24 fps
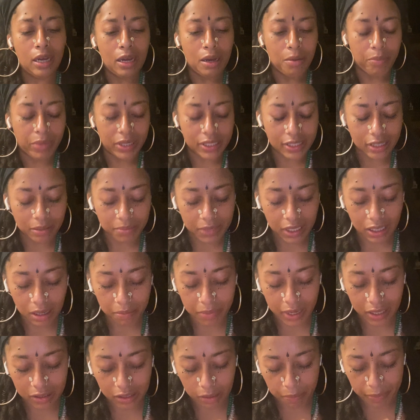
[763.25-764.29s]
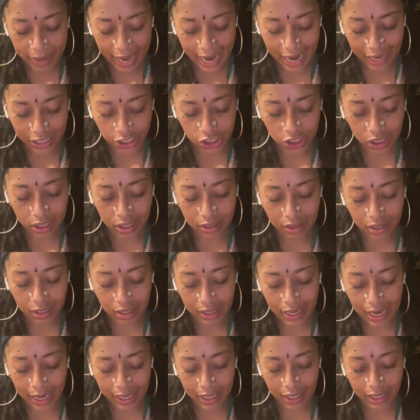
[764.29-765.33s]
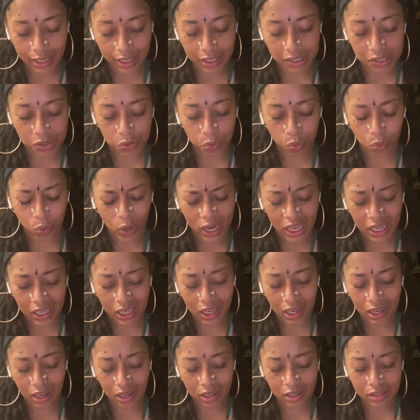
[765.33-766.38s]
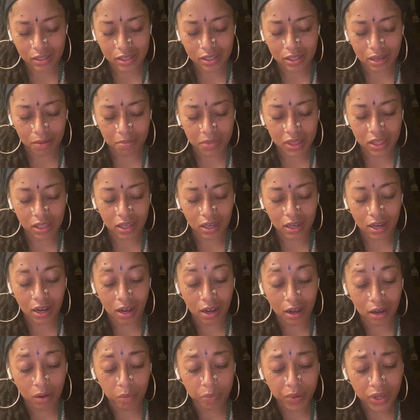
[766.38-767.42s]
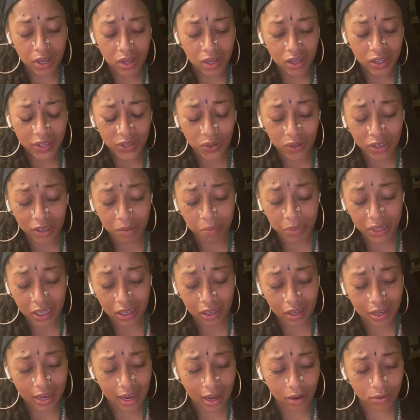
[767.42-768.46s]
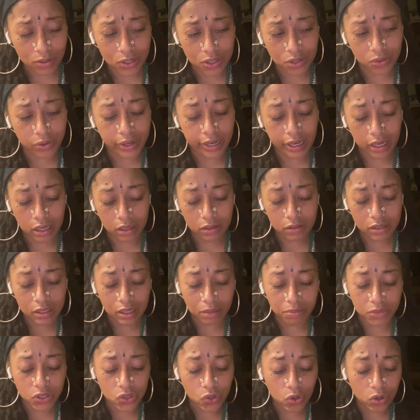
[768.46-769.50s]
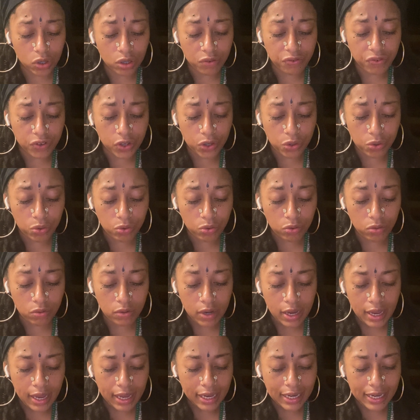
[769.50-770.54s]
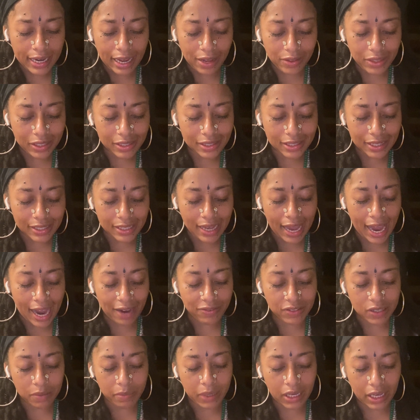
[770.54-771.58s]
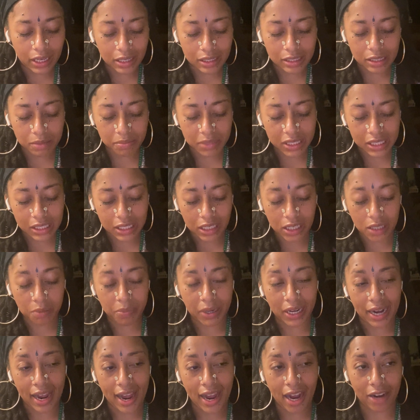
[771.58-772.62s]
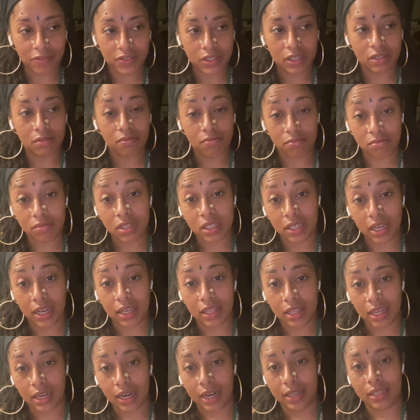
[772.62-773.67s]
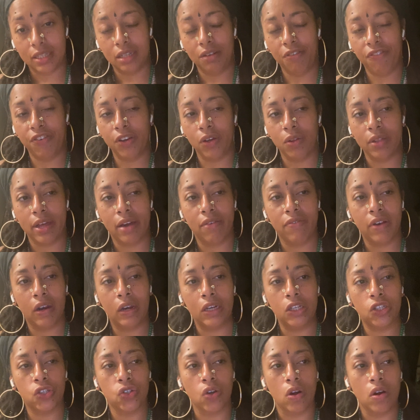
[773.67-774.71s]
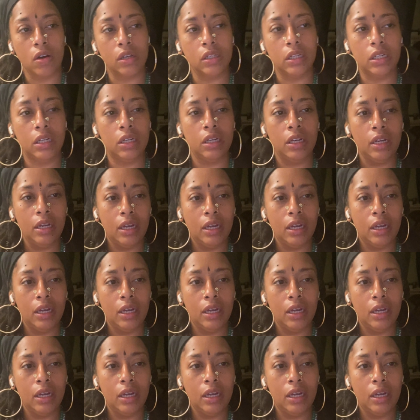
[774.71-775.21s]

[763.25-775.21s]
But something about the passion in the night is waking something up. You could be encountering some sort of new... Now, this doesn't have to be intimacy, but I have to say that I did feel that very strongly.